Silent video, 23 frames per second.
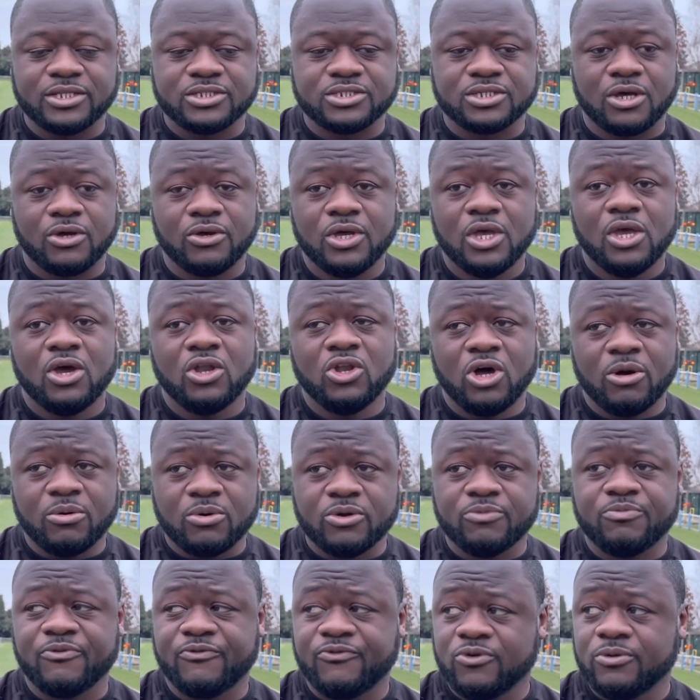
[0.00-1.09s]
So a lot of
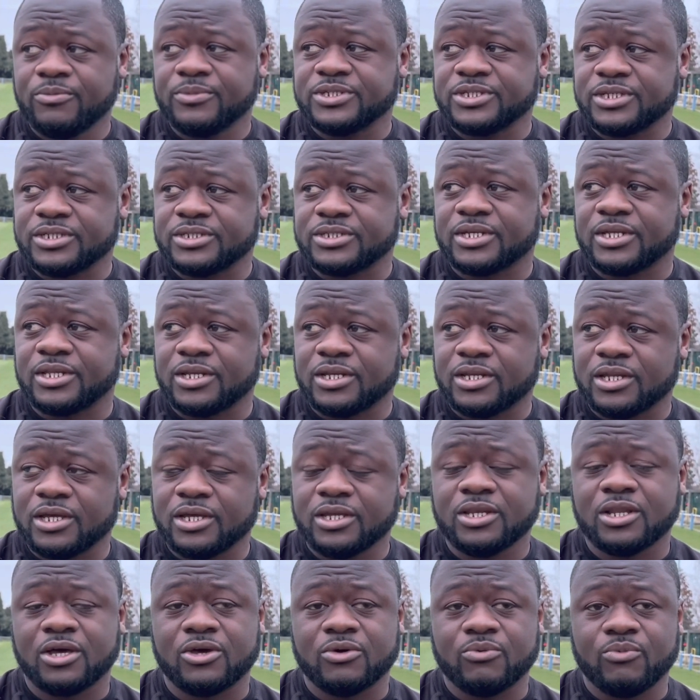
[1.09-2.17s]
good performances, and you
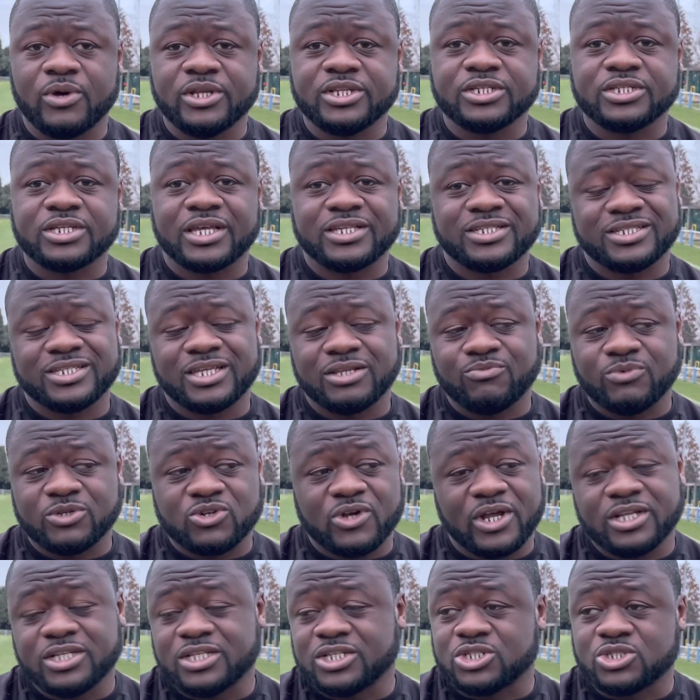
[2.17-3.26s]
know, we're just as I said, we're
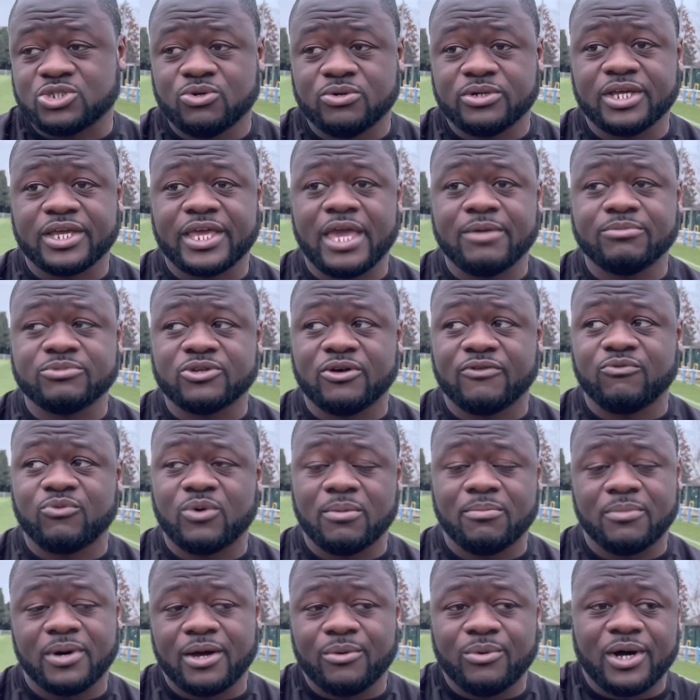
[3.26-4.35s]
trying to just chalk the games off
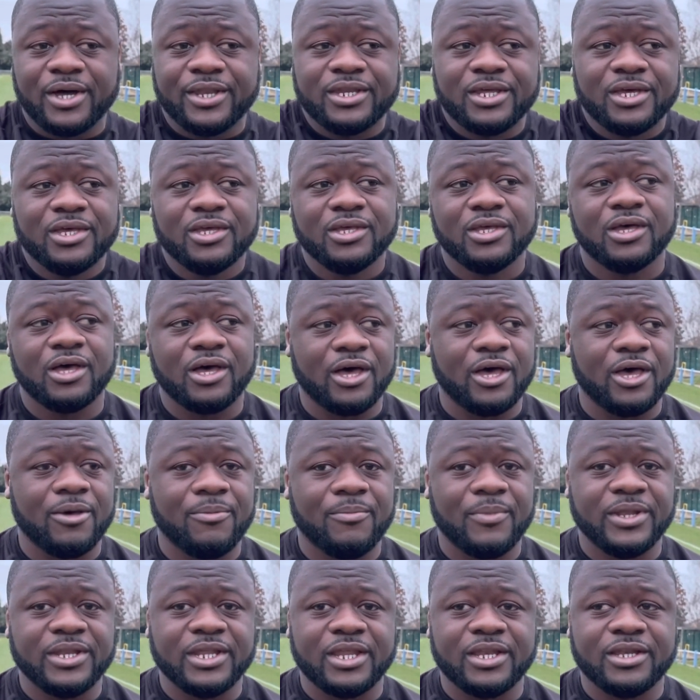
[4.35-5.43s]
one by one, um,
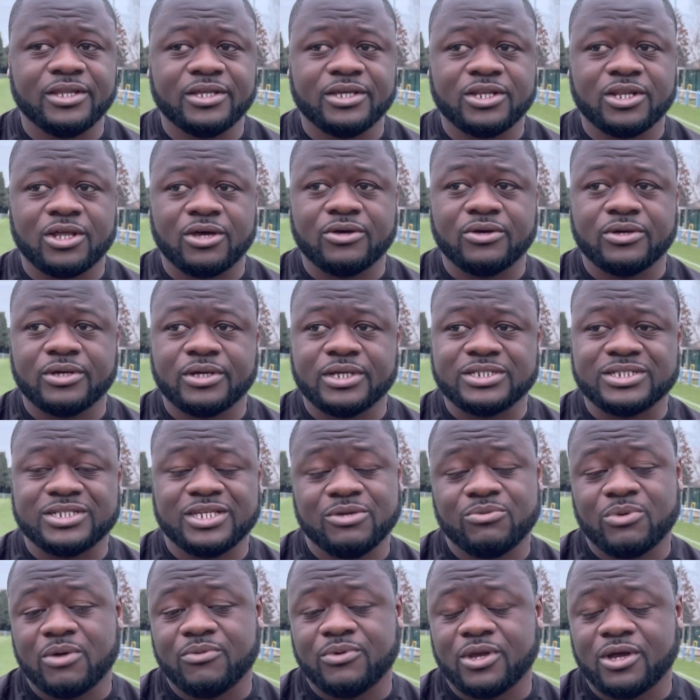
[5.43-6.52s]
and then you know, see
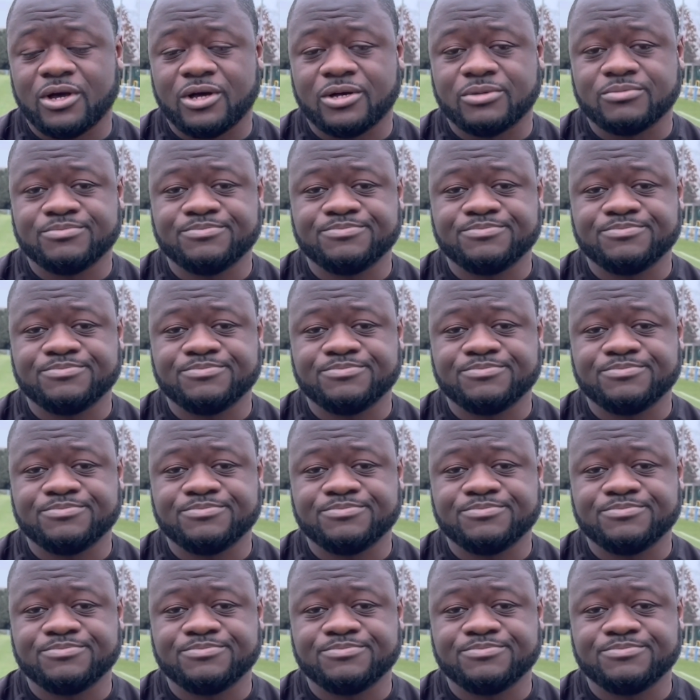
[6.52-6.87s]
where we are